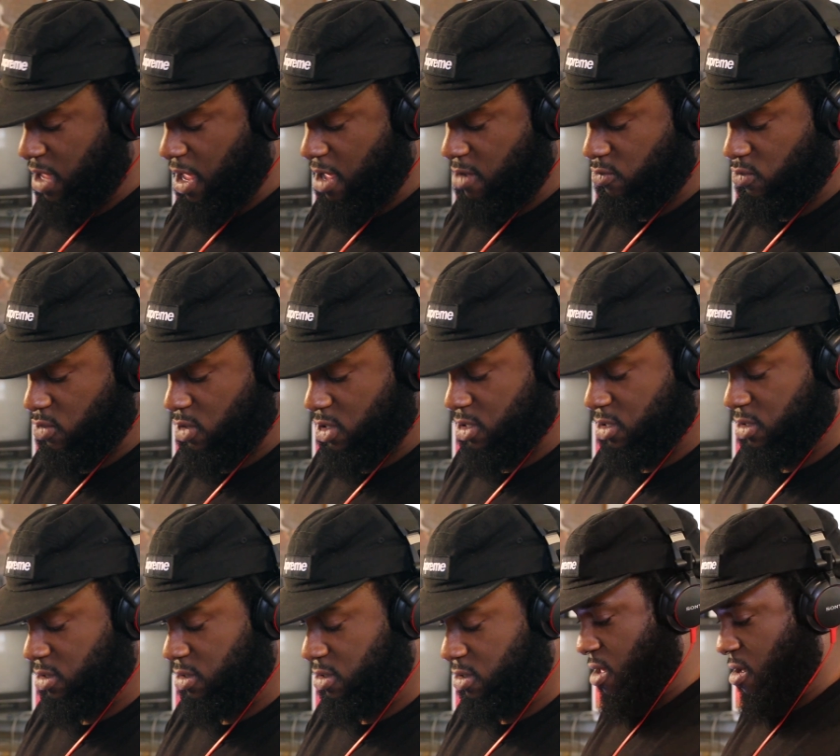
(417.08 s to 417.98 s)
that
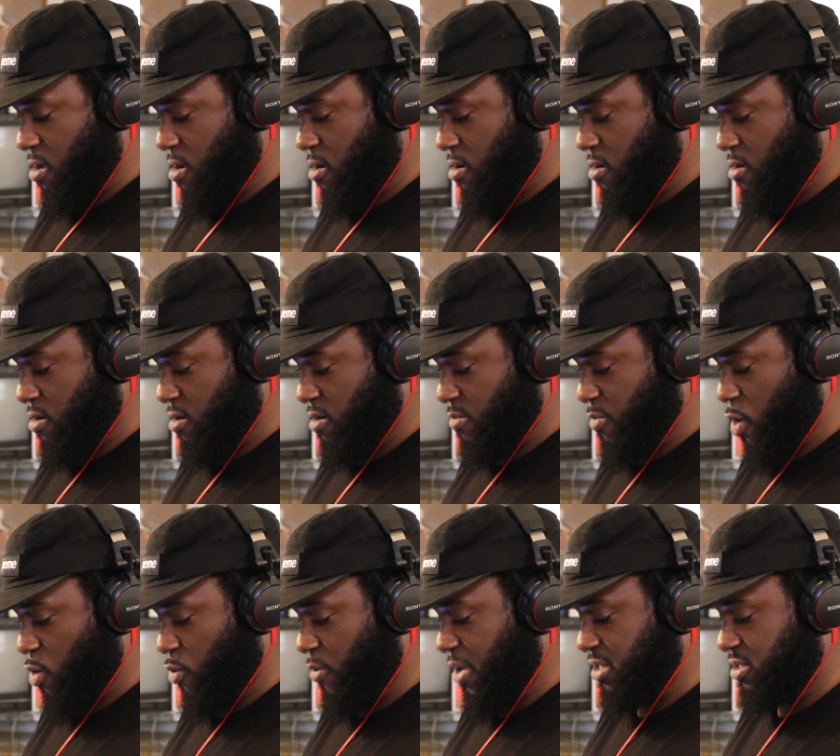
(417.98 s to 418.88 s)
was um,
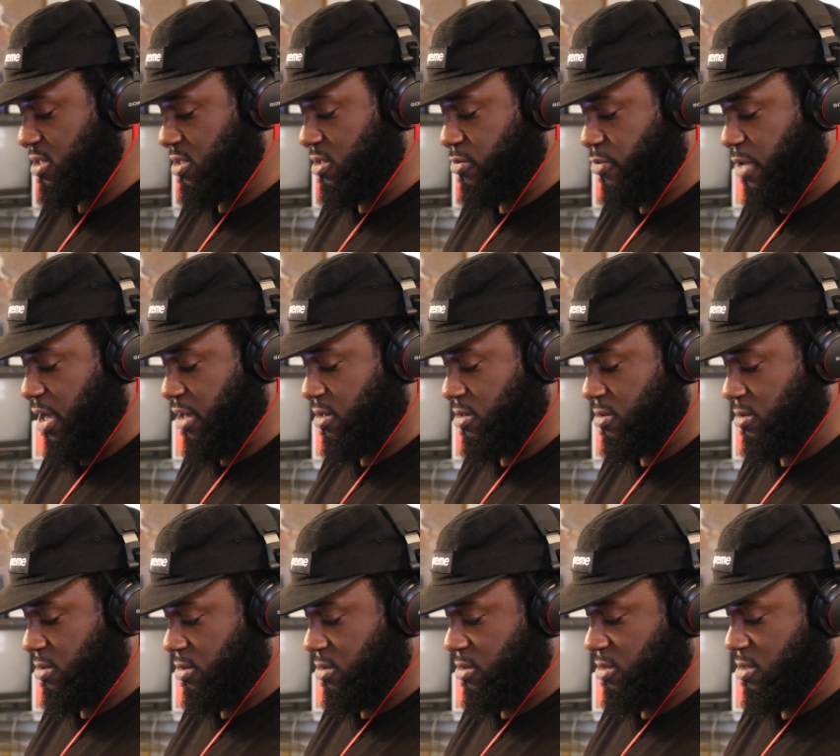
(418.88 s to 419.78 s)
Oasis
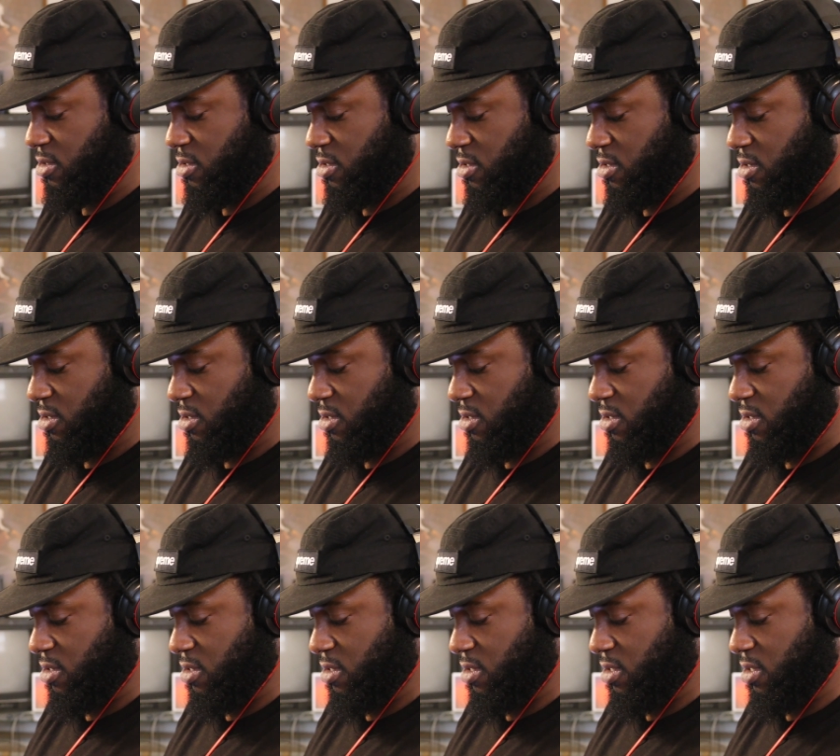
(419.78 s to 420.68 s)
Records.
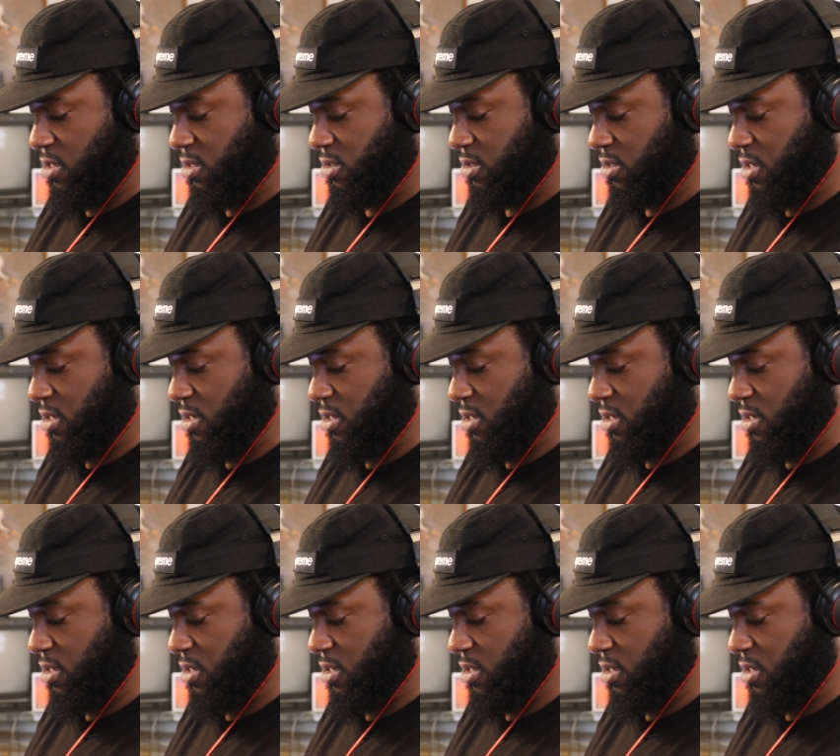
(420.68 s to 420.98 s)
It